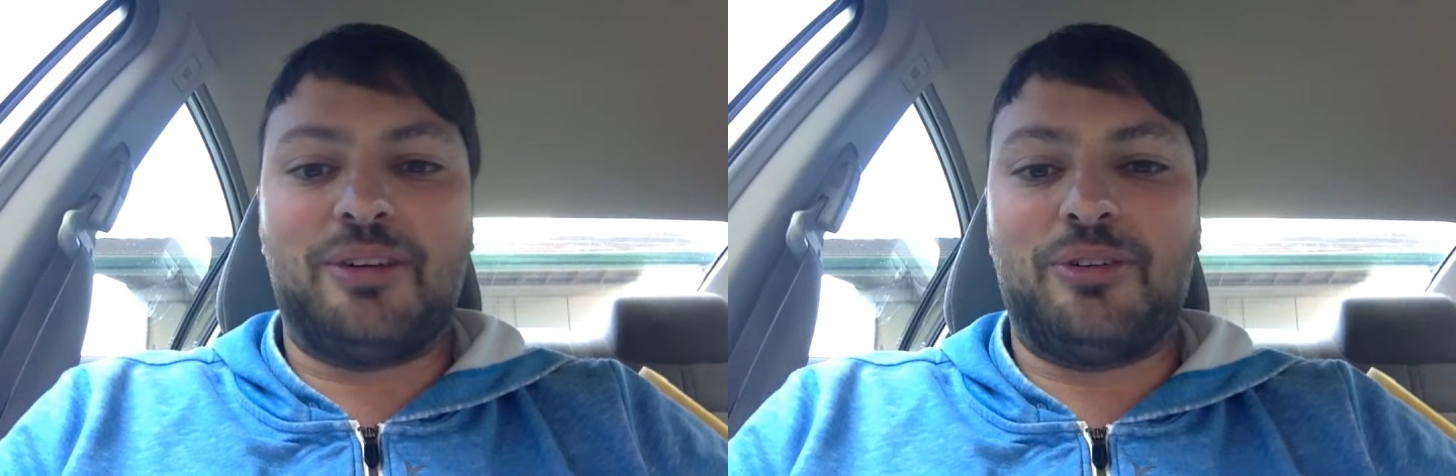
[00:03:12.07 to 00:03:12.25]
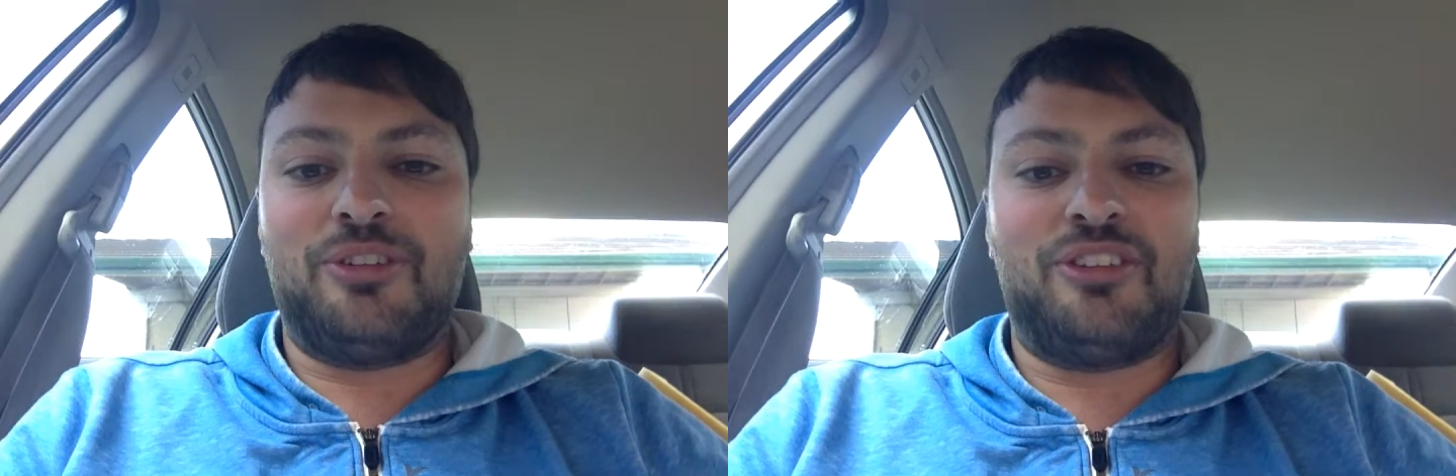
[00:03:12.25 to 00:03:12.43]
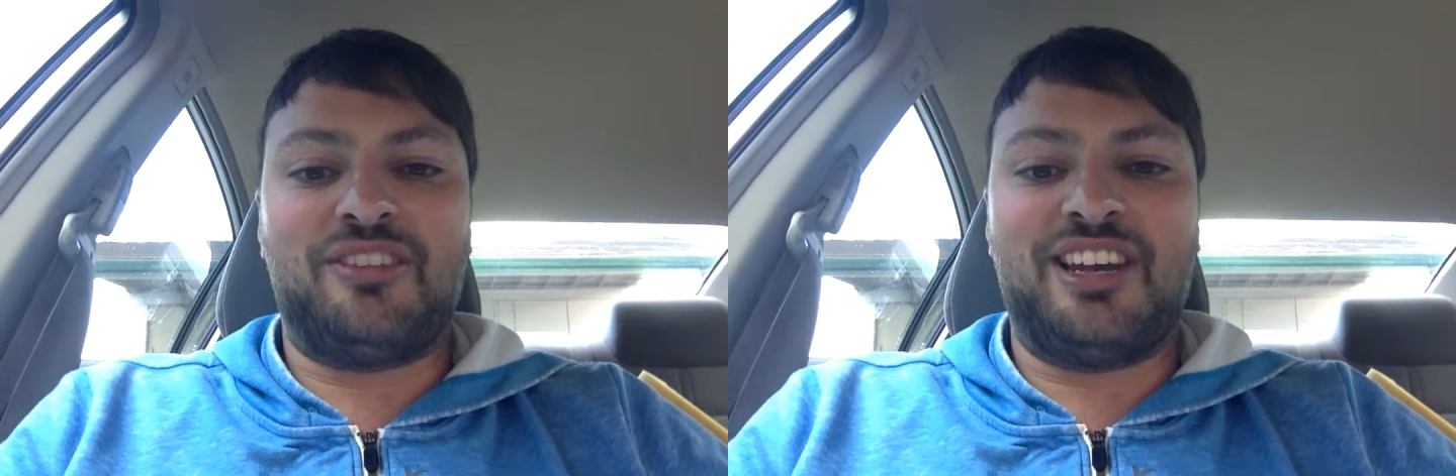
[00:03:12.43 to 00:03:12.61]
and
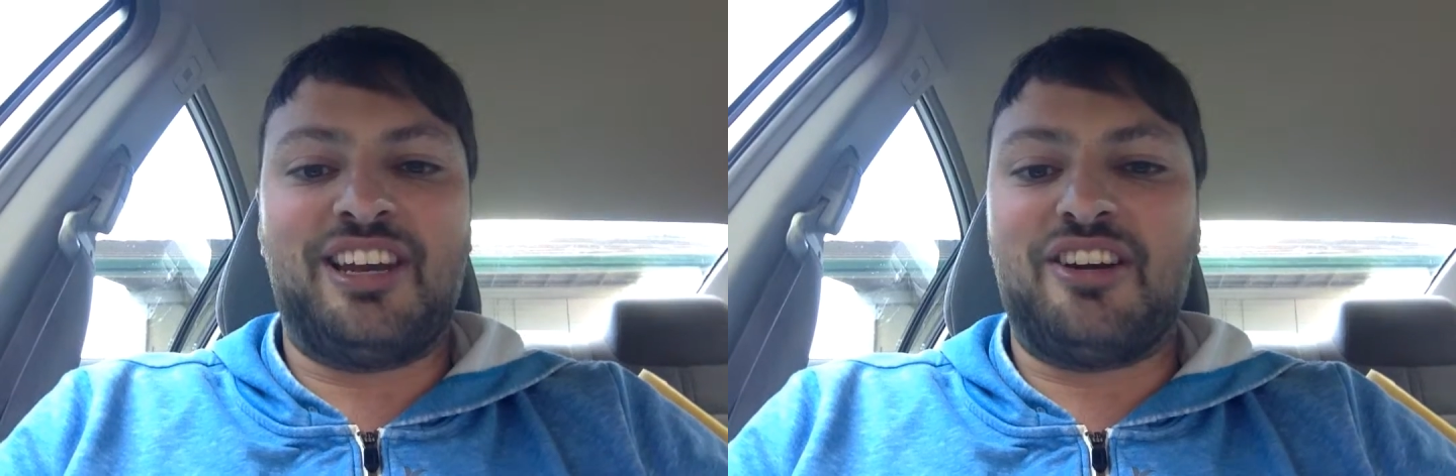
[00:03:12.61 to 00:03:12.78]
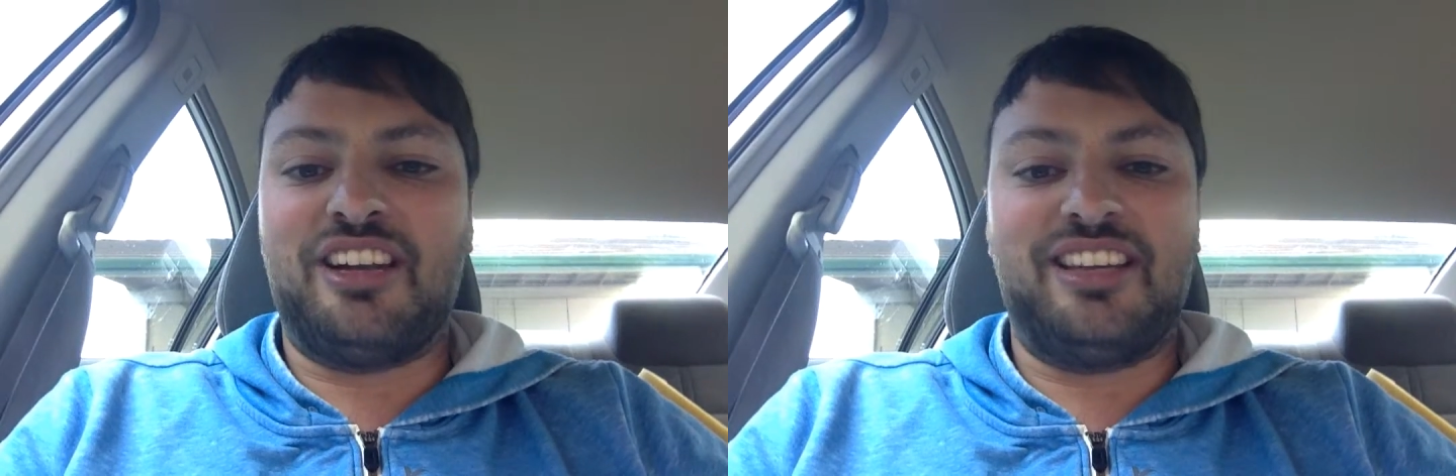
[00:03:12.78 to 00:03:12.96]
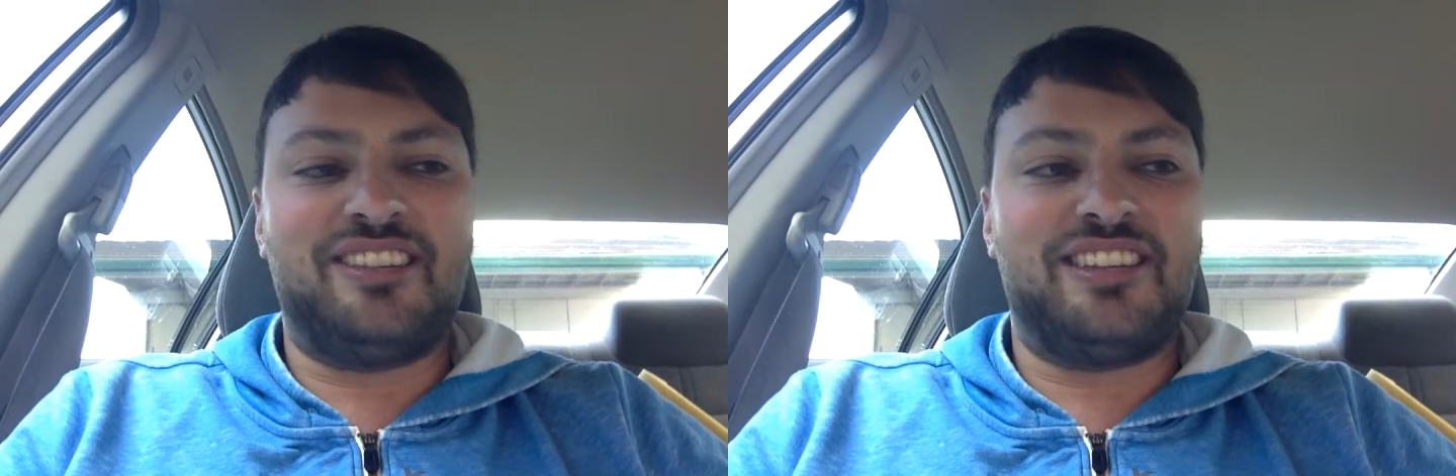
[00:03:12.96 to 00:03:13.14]
I'm just sitting
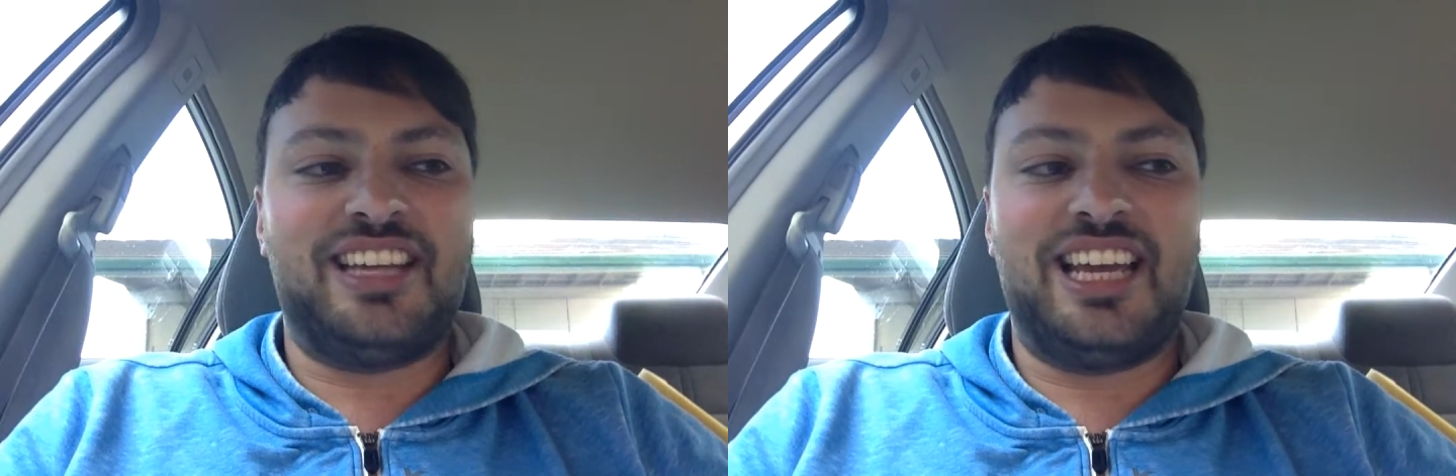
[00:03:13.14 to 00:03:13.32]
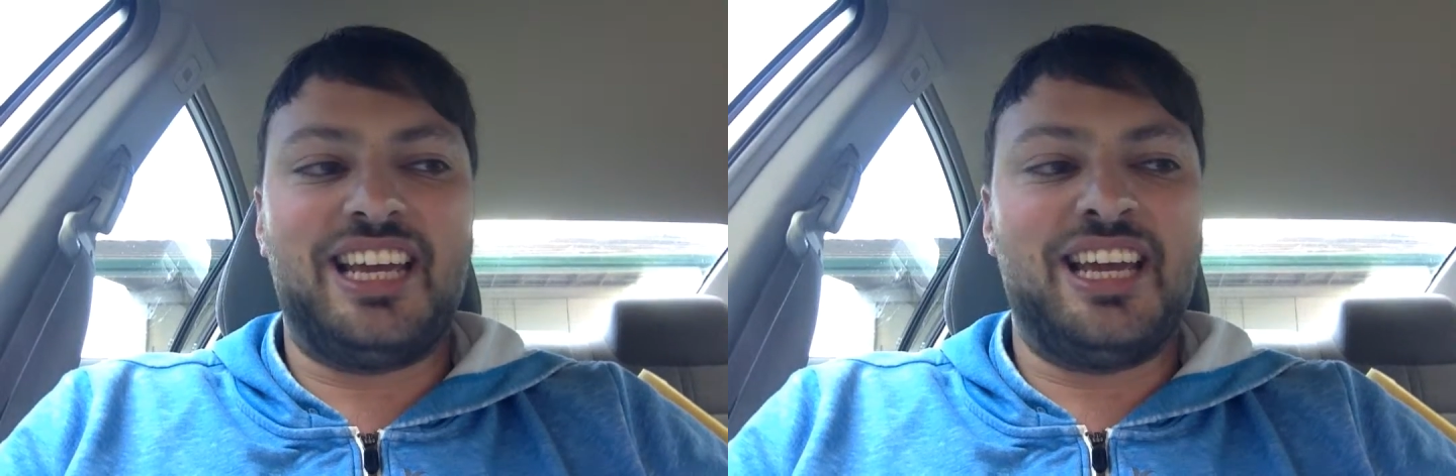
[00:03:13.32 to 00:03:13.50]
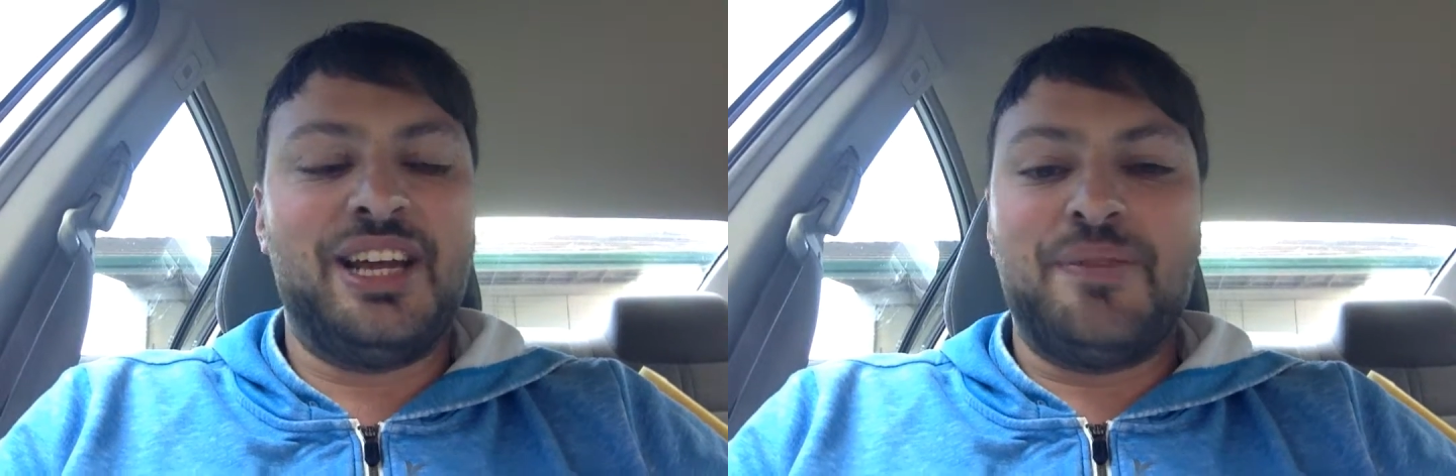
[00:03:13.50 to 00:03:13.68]
here
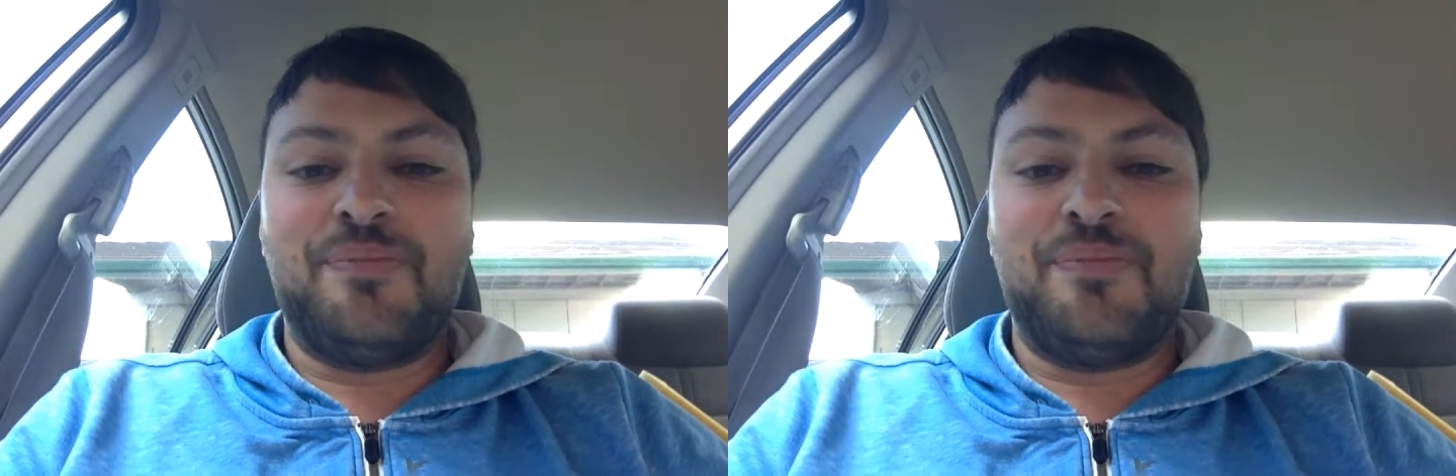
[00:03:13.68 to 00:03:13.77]
listening.